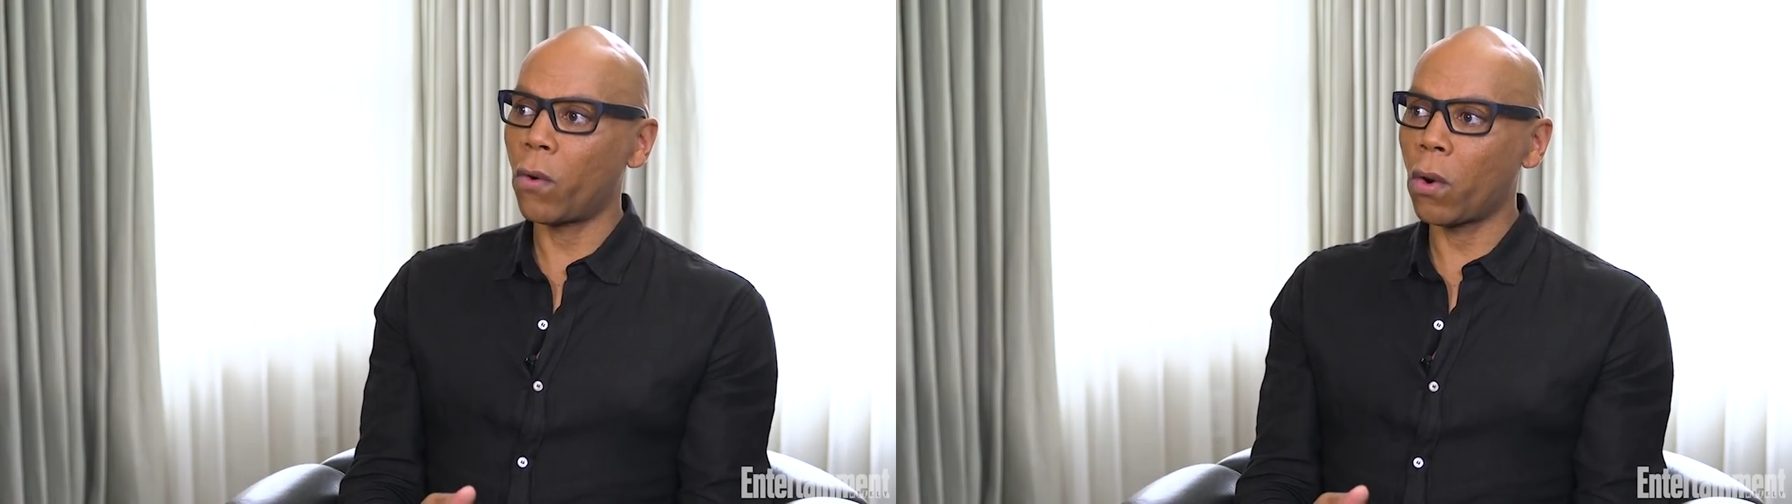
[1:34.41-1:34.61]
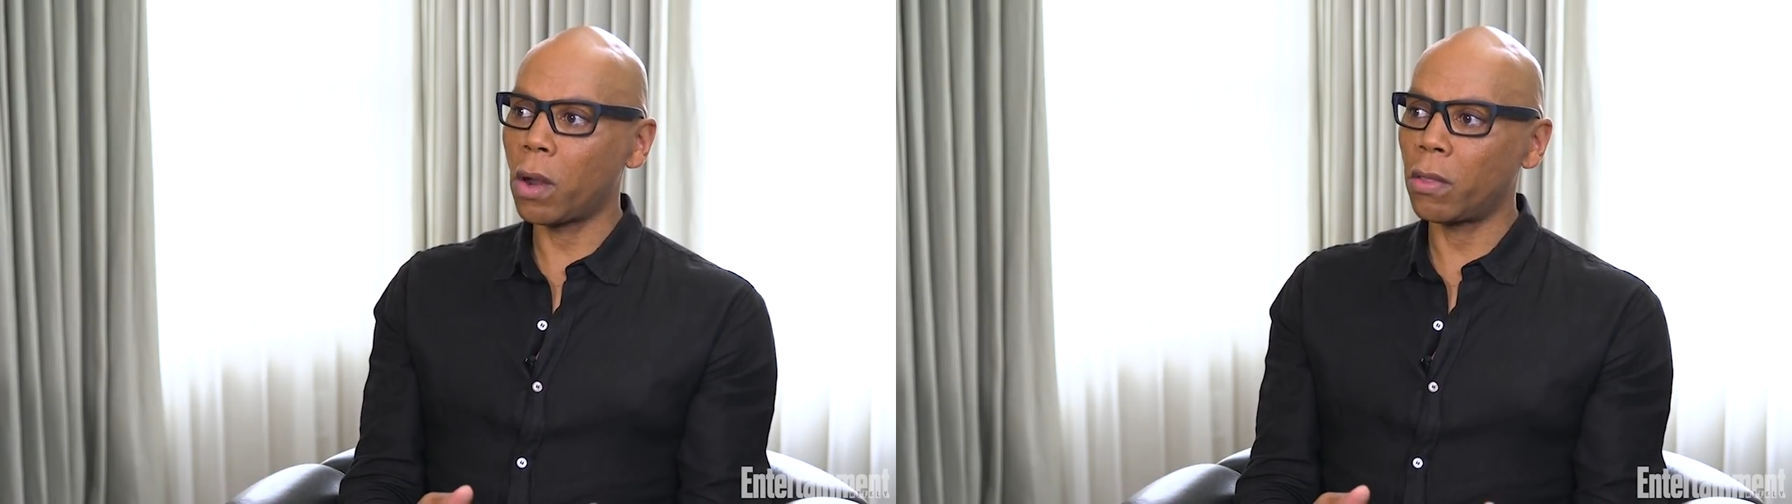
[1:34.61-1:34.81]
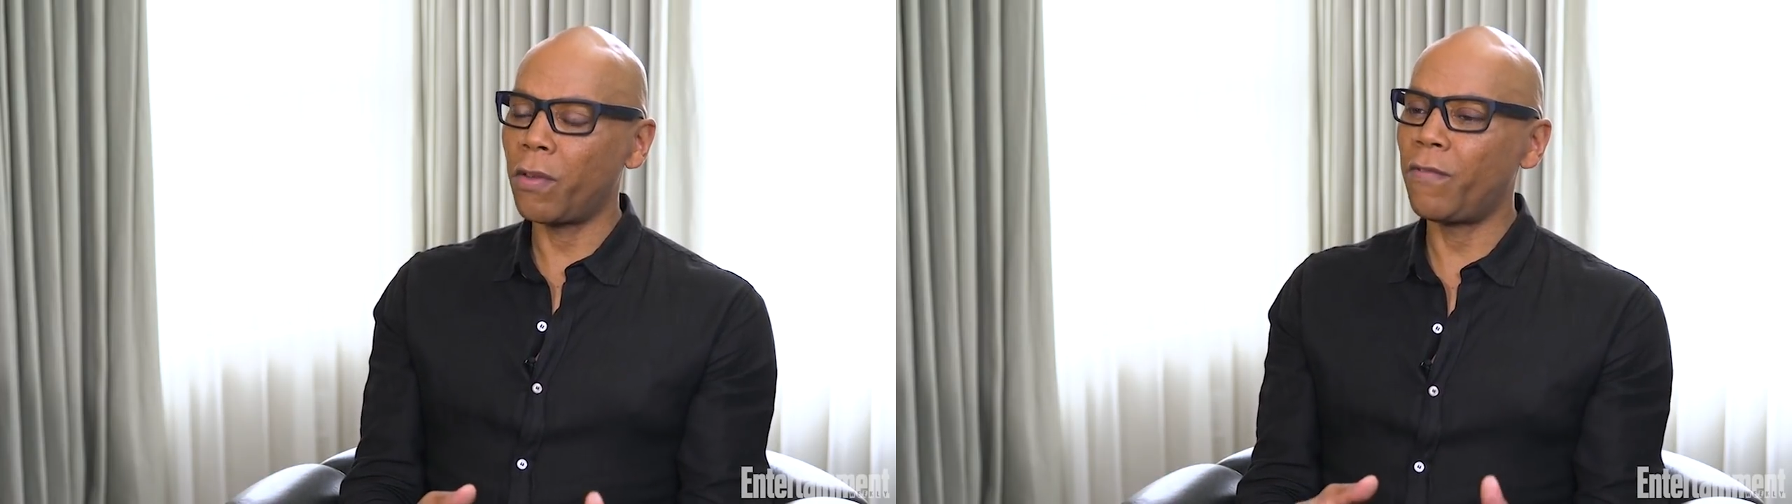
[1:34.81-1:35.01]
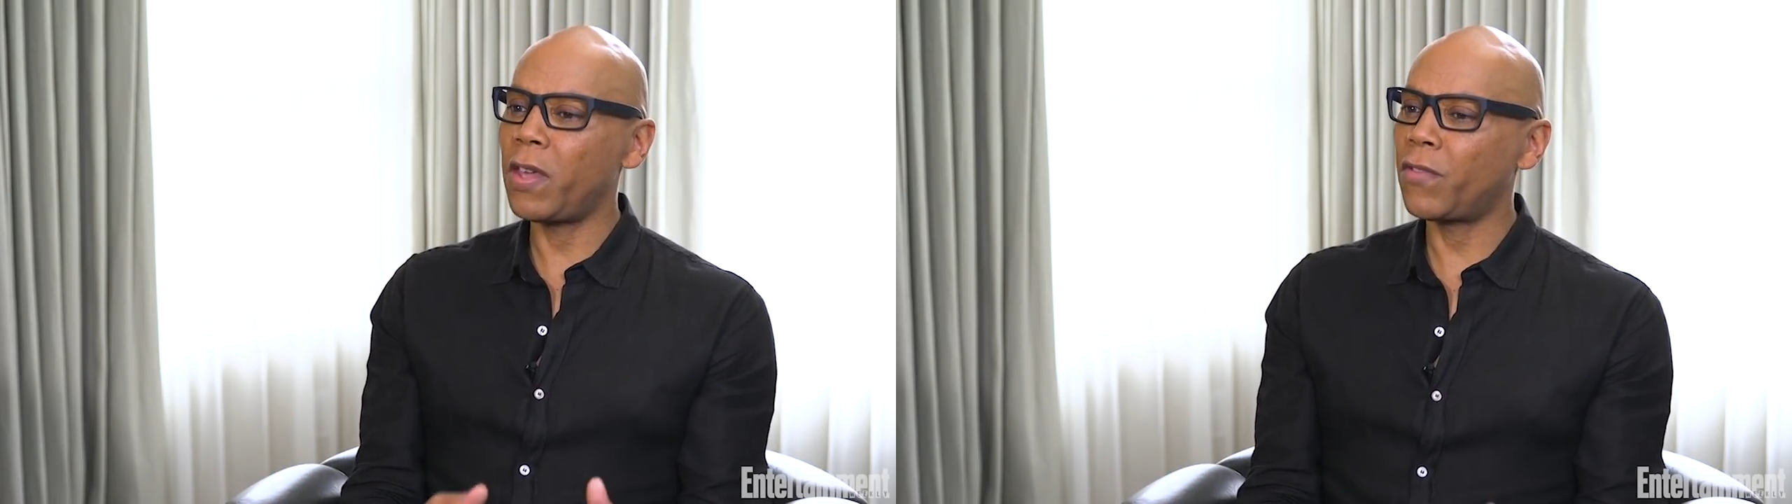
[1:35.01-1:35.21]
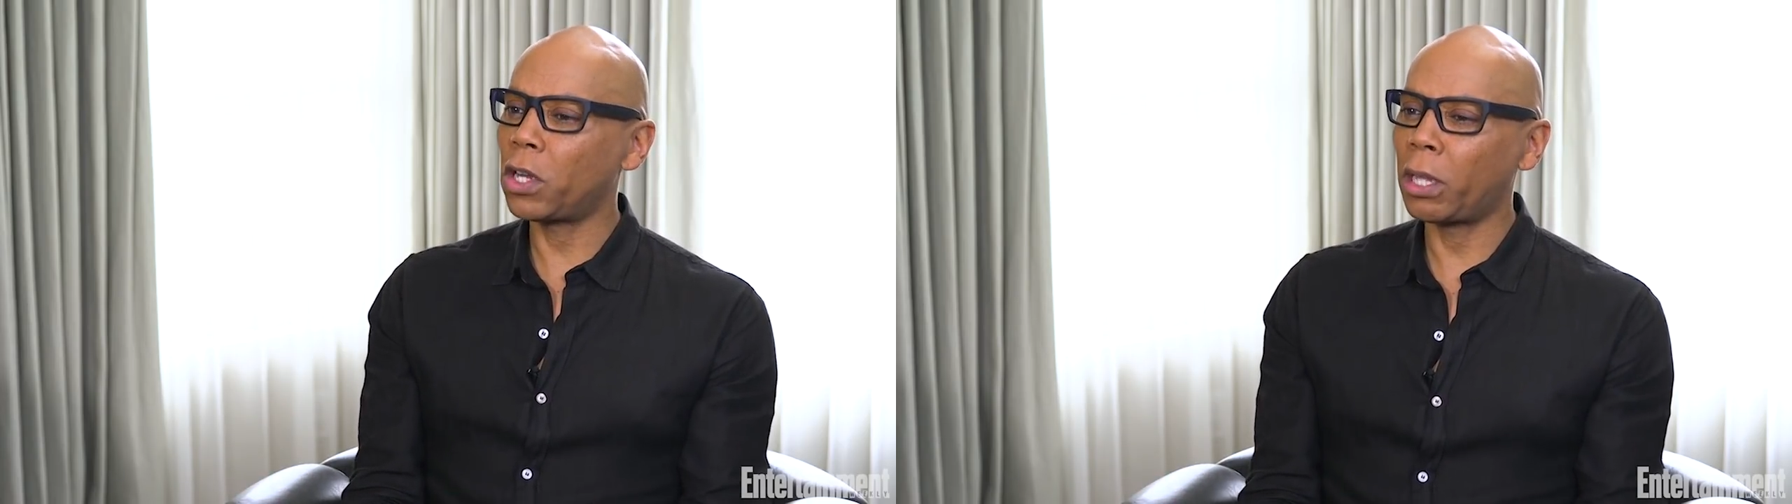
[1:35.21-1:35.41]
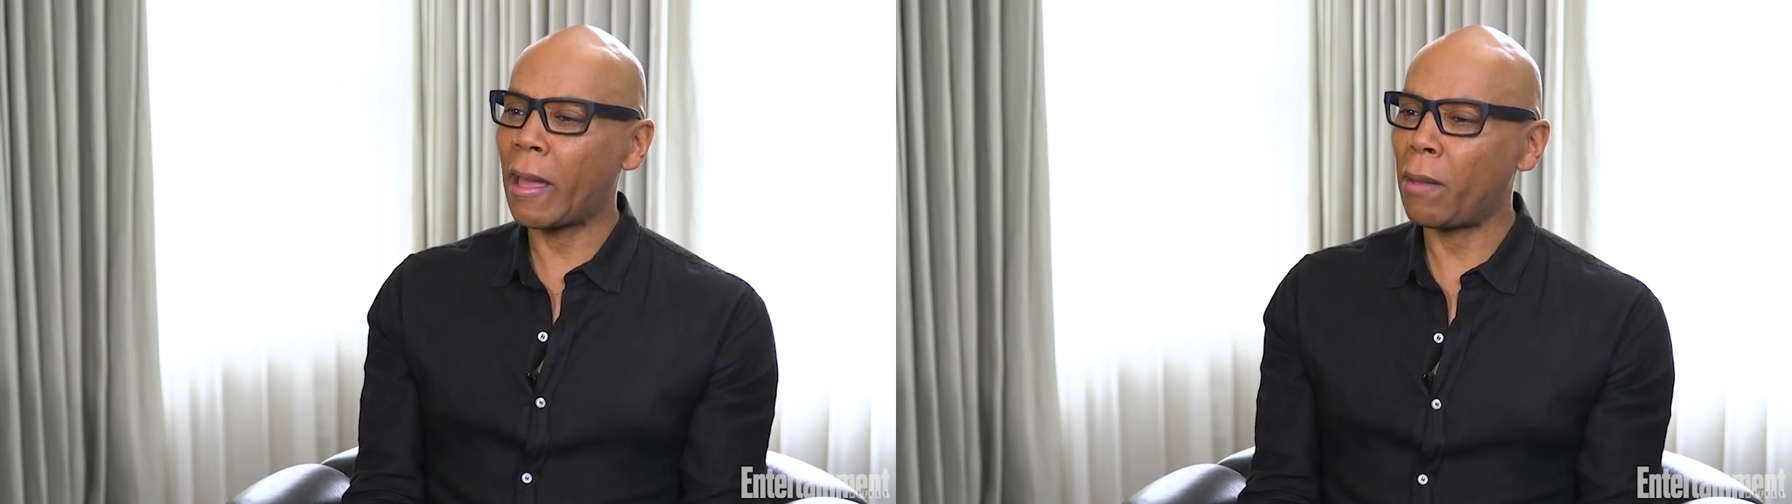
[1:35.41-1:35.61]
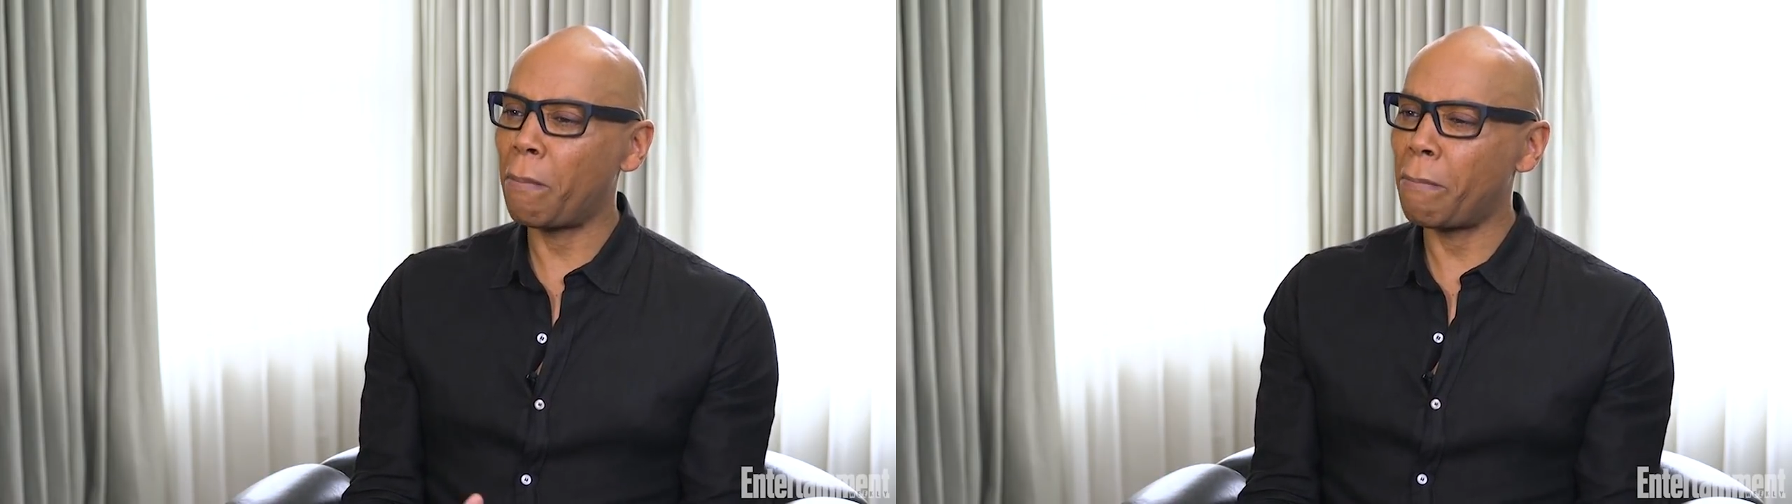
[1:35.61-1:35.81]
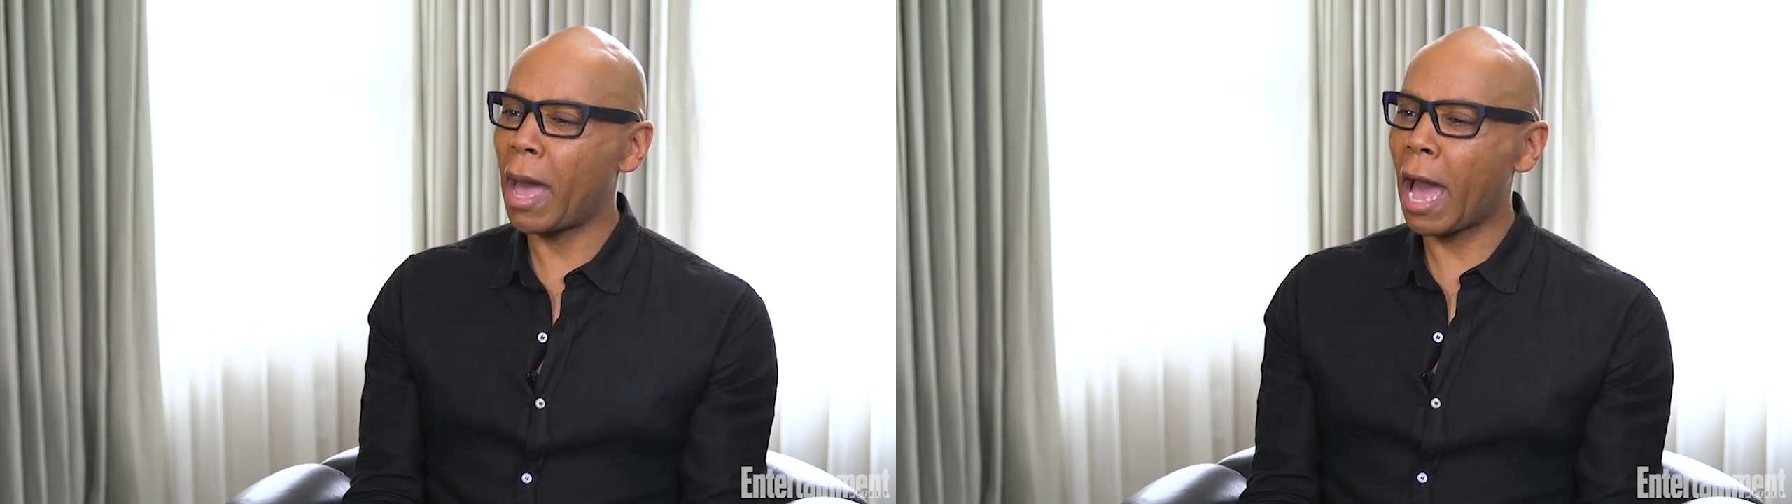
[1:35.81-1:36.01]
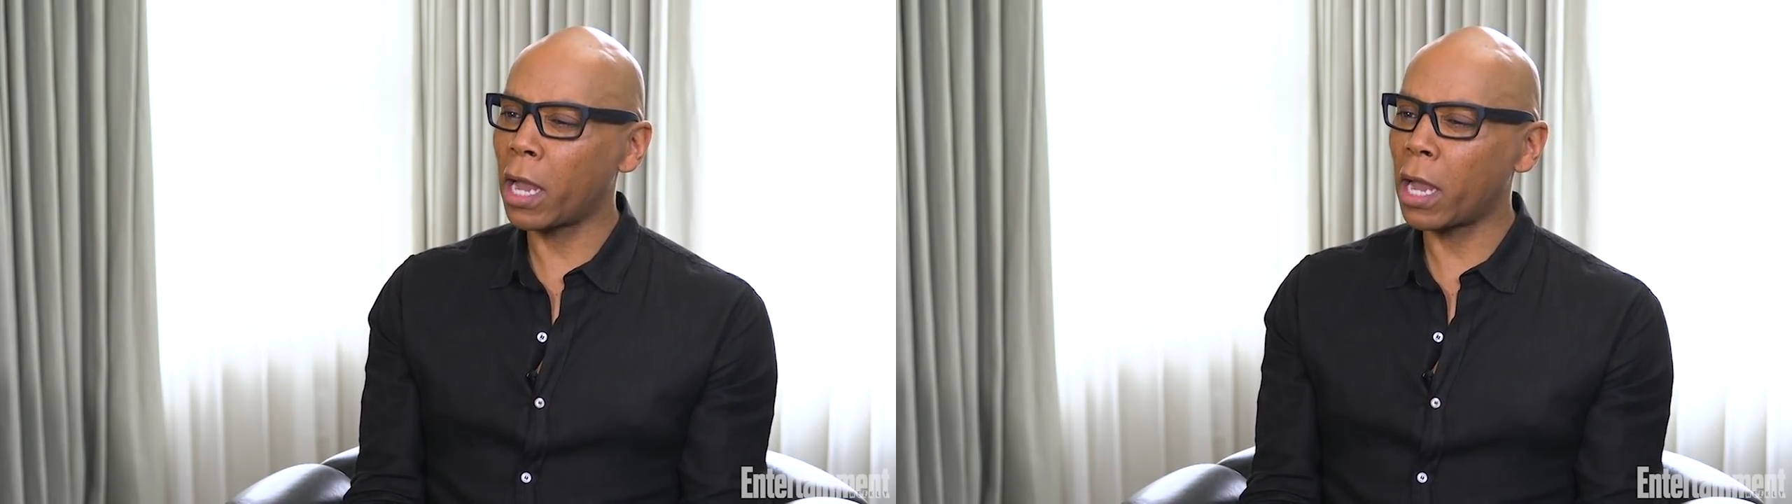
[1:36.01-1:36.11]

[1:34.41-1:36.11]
for the Viva Glam